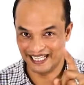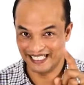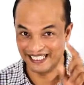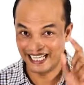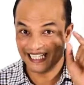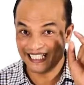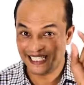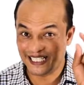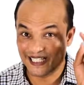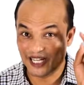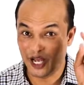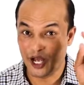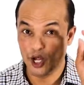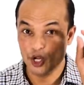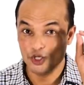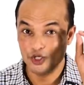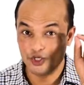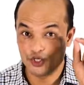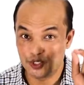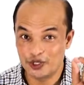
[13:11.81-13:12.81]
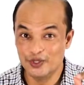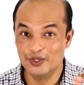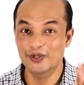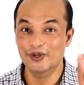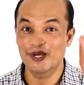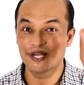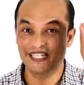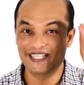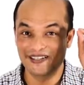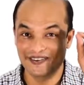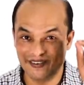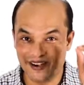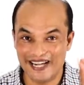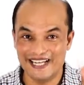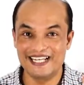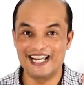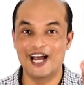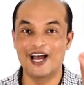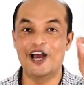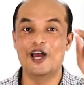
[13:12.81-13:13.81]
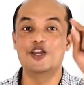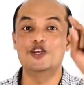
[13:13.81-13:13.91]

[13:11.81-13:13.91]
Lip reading: That's the true surrender